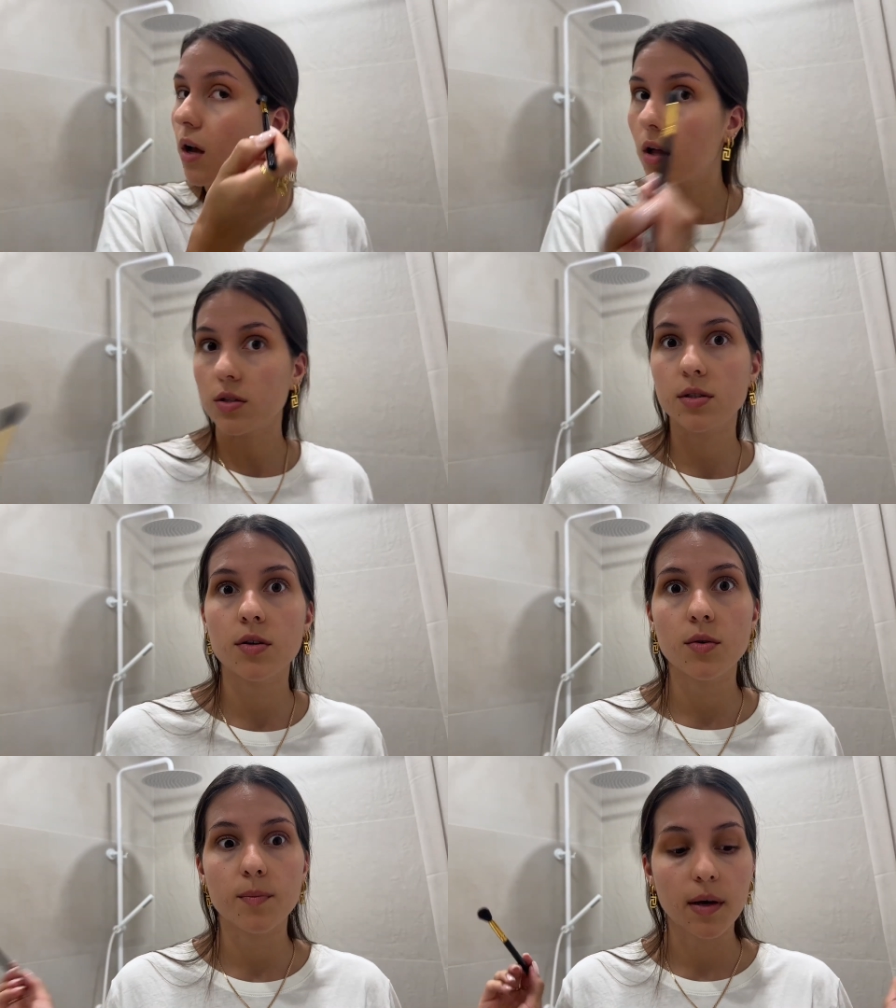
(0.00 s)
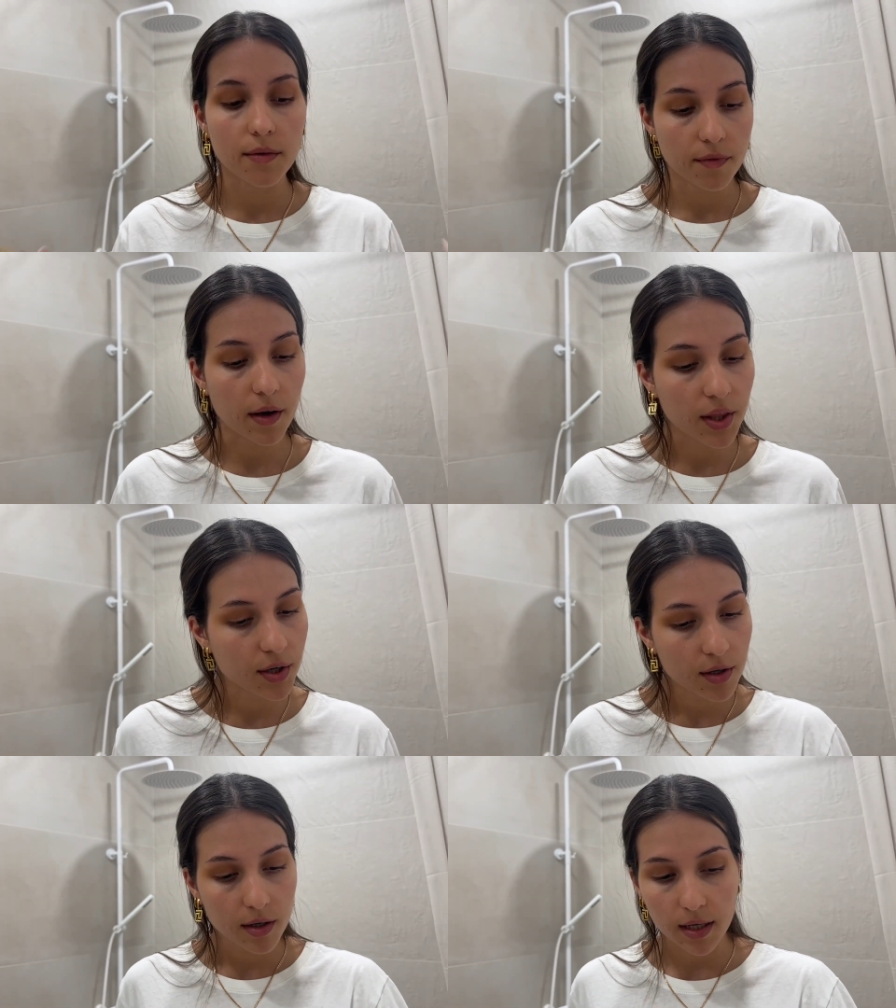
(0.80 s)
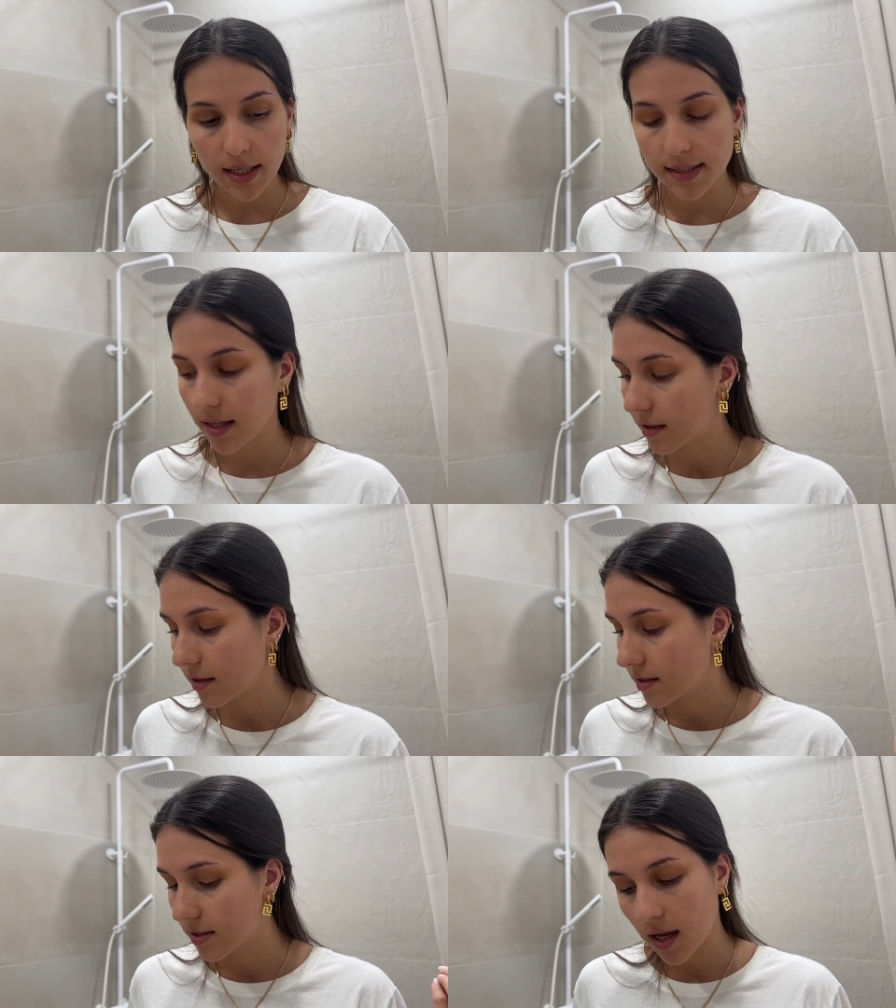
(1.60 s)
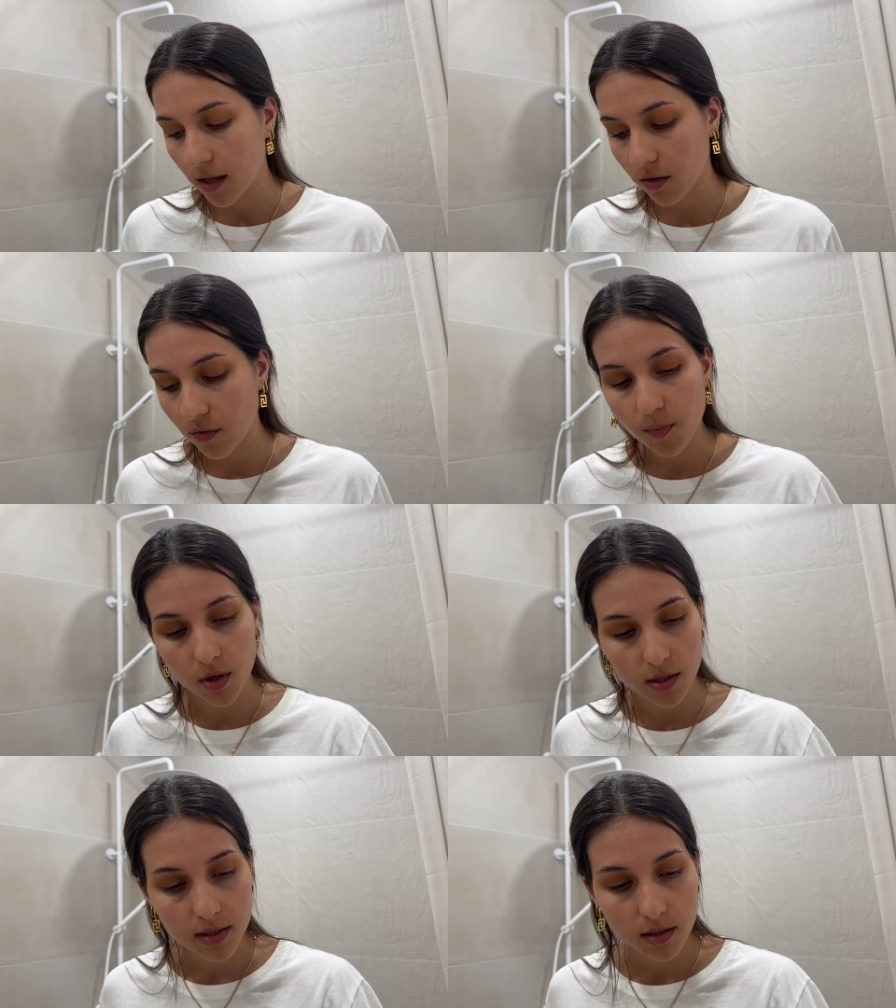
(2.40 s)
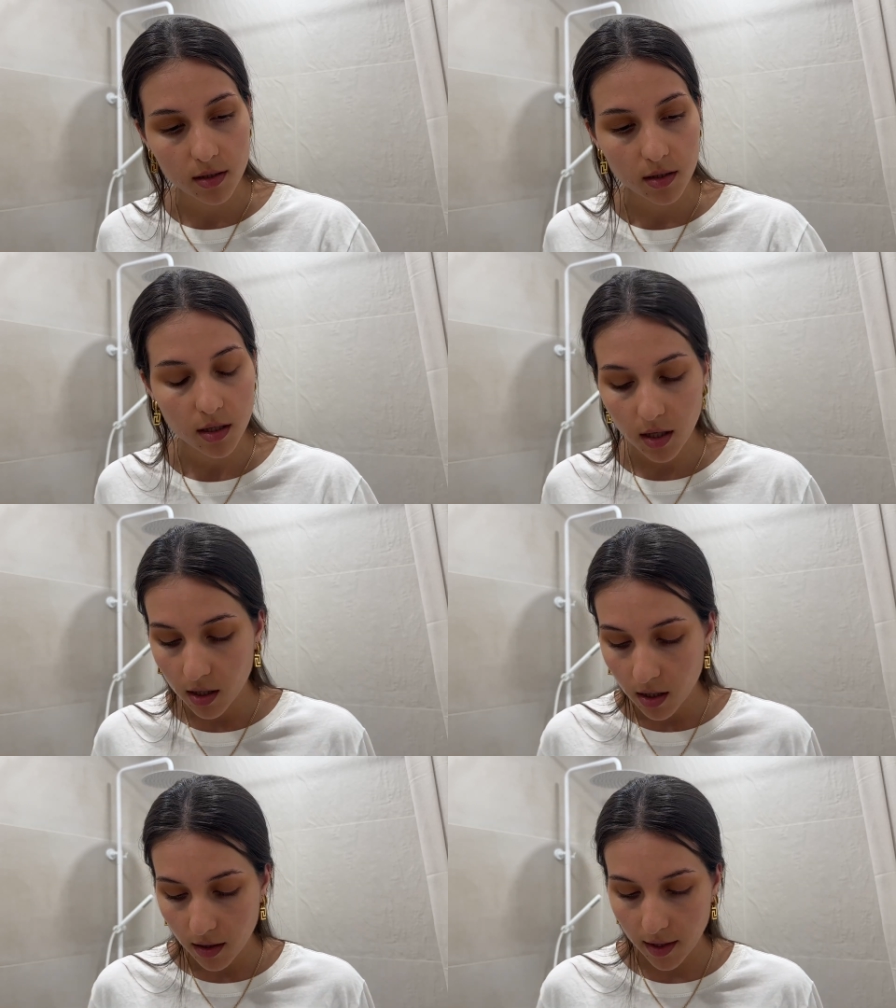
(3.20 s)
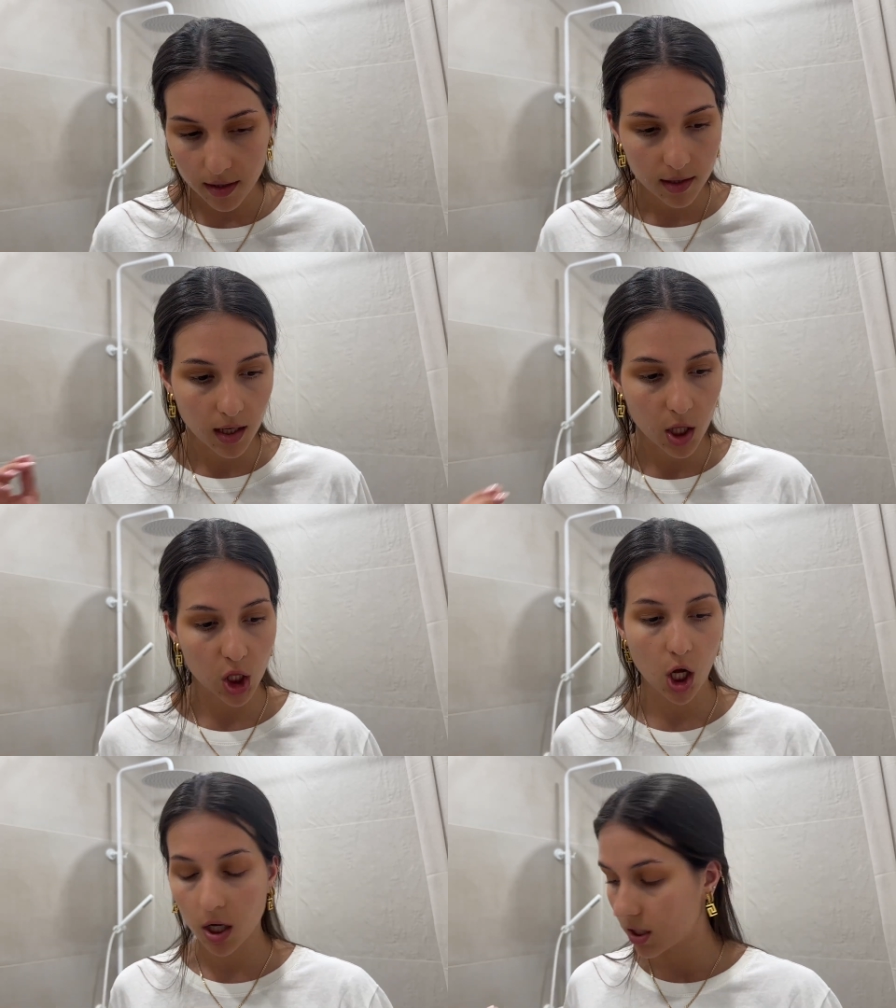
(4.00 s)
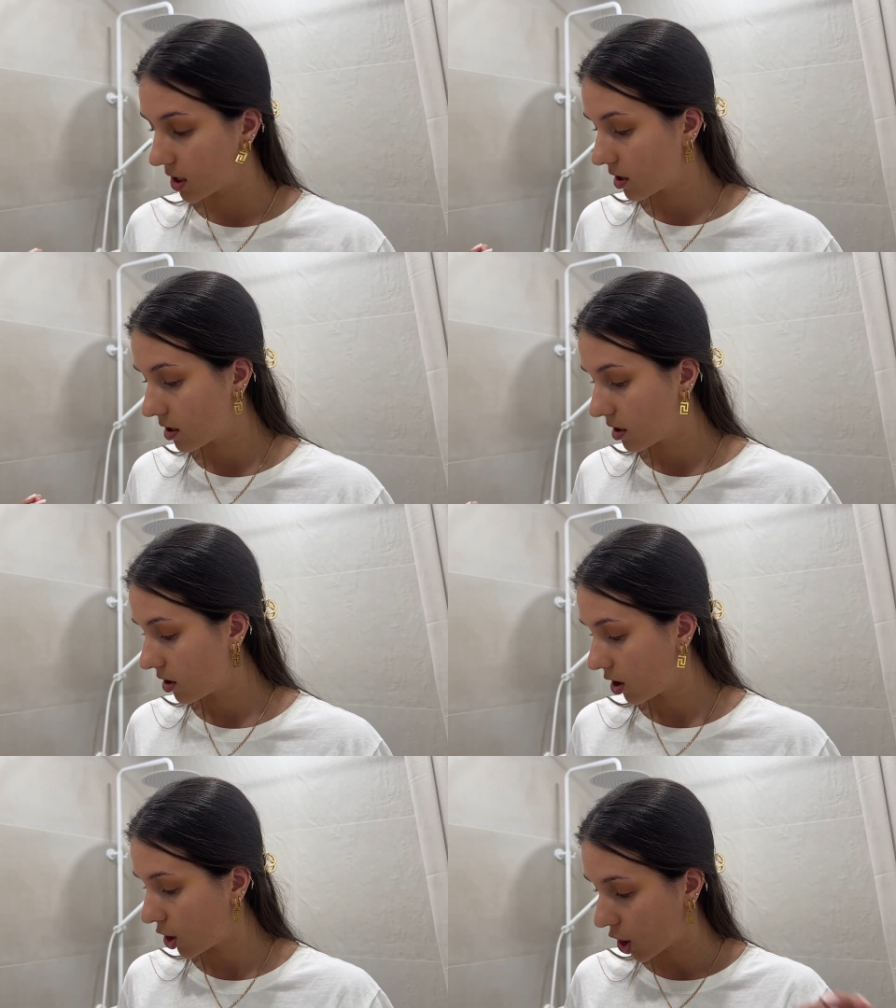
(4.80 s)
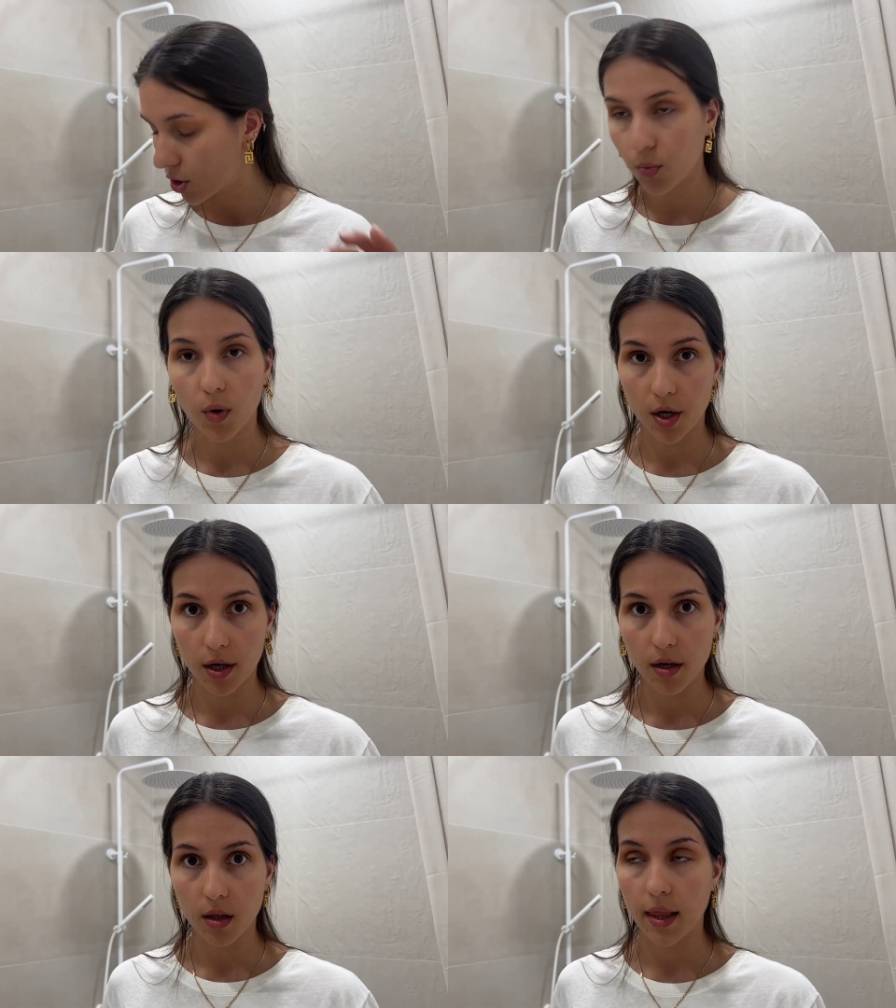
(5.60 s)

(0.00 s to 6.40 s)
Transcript: Also, my father is like this kind of person that cannot not work.